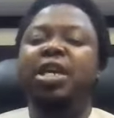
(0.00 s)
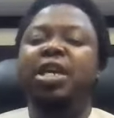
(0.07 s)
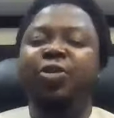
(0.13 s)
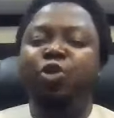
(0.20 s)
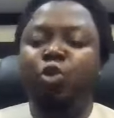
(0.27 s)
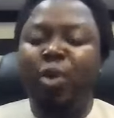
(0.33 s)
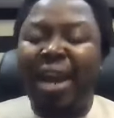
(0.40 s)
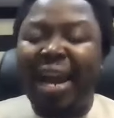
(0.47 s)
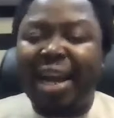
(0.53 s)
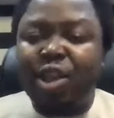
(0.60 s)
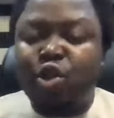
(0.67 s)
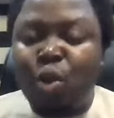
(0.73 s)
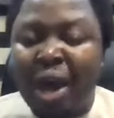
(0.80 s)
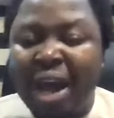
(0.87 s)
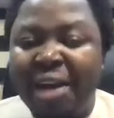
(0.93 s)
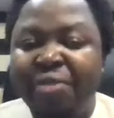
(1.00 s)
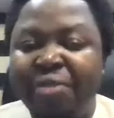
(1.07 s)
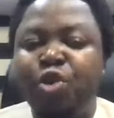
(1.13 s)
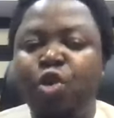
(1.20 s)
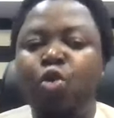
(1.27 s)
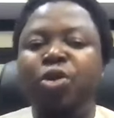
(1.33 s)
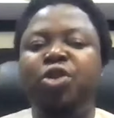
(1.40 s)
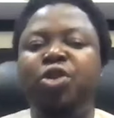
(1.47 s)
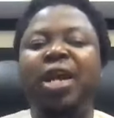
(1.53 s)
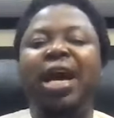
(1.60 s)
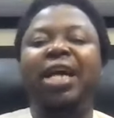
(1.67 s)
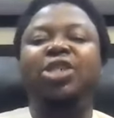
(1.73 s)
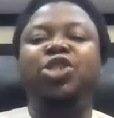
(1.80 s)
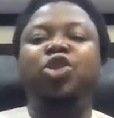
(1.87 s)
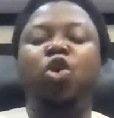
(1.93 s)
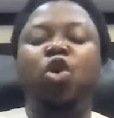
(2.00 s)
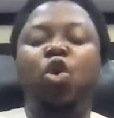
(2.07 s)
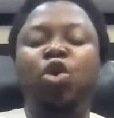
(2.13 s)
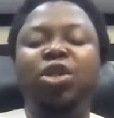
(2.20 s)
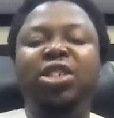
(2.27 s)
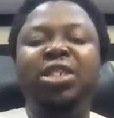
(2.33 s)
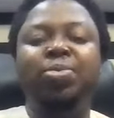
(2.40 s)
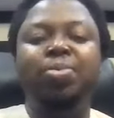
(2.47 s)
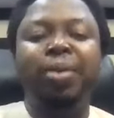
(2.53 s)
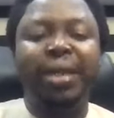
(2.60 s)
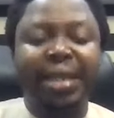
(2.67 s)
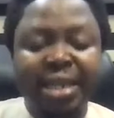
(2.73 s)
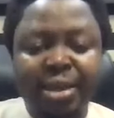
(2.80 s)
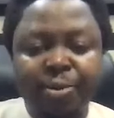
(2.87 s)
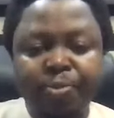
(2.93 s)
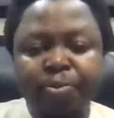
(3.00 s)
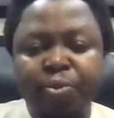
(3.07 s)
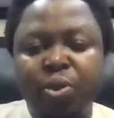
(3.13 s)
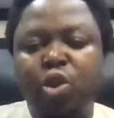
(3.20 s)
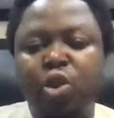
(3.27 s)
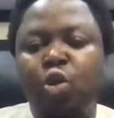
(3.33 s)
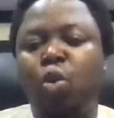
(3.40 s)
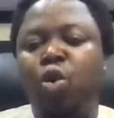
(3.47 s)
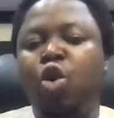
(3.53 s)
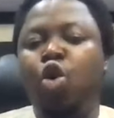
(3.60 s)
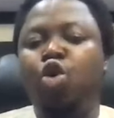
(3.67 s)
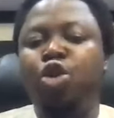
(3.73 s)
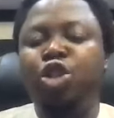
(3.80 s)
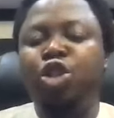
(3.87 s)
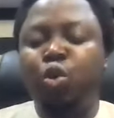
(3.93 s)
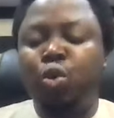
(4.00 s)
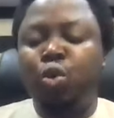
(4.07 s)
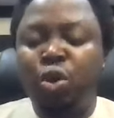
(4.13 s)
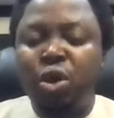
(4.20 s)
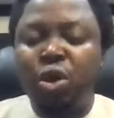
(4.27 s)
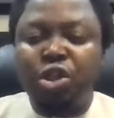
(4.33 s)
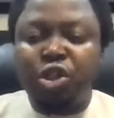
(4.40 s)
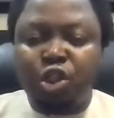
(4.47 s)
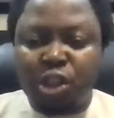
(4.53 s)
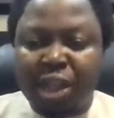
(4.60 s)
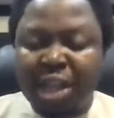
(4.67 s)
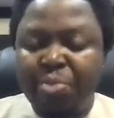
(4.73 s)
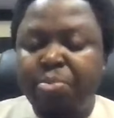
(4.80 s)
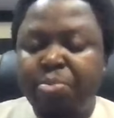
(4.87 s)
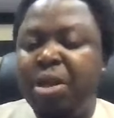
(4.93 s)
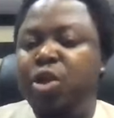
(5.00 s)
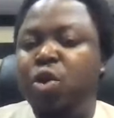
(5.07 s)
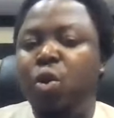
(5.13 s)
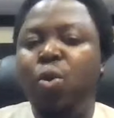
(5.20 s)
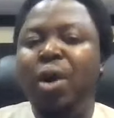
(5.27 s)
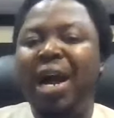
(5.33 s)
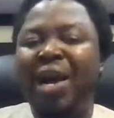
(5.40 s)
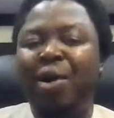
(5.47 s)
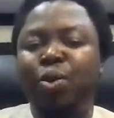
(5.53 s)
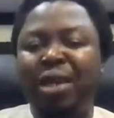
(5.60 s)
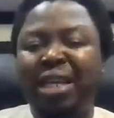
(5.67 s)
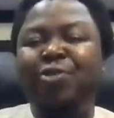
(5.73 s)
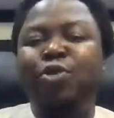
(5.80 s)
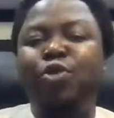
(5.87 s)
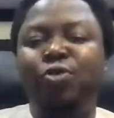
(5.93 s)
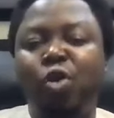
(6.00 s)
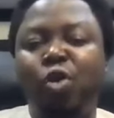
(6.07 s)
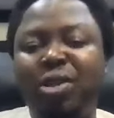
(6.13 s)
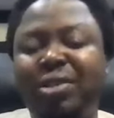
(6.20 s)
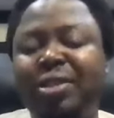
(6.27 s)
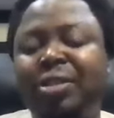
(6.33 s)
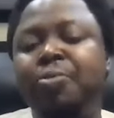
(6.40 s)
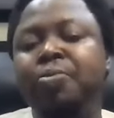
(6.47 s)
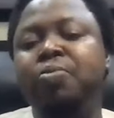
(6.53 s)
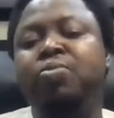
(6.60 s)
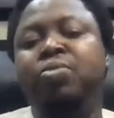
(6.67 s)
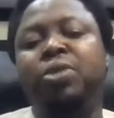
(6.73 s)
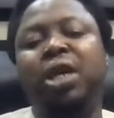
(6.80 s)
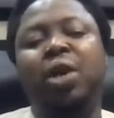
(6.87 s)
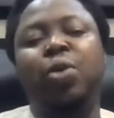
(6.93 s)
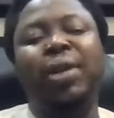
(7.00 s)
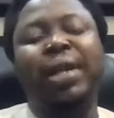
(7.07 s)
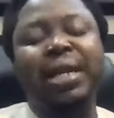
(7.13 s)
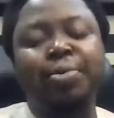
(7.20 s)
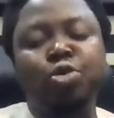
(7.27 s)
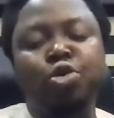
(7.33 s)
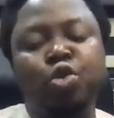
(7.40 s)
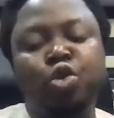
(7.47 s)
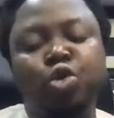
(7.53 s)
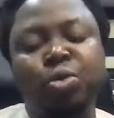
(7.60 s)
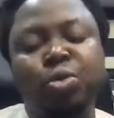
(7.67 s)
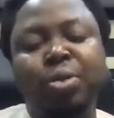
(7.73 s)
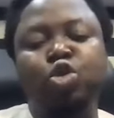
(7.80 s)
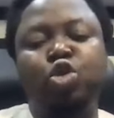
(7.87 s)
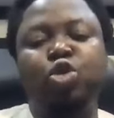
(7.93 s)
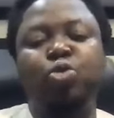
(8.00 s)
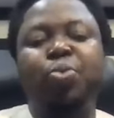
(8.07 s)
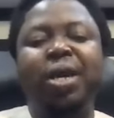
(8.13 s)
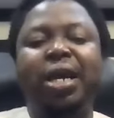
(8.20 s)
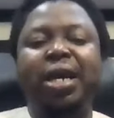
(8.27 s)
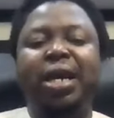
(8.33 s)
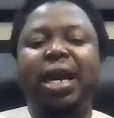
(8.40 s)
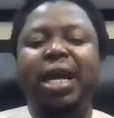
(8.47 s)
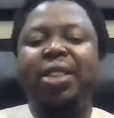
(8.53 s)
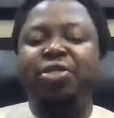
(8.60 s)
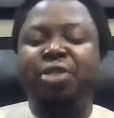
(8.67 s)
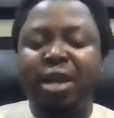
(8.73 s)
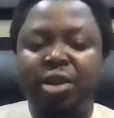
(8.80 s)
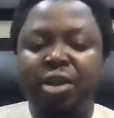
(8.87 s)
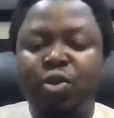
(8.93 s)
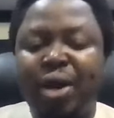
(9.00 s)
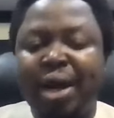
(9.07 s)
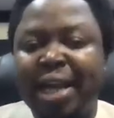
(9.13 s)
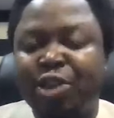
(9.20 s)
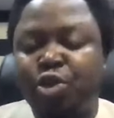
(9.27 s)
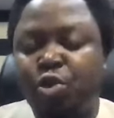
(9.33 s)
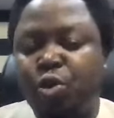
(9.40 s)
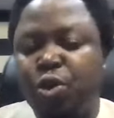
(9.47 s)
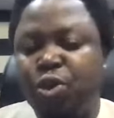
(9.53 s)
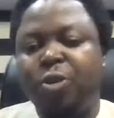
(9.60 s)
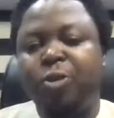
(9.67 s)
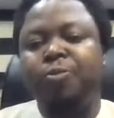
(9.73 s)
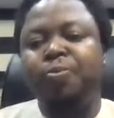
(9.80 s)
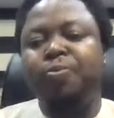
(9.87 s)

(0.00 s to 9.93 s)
If you would like to have your question asked audibly, you want audio, just let me know. I will give you voice. I will enable you to be able to speak, and then you can ask your question.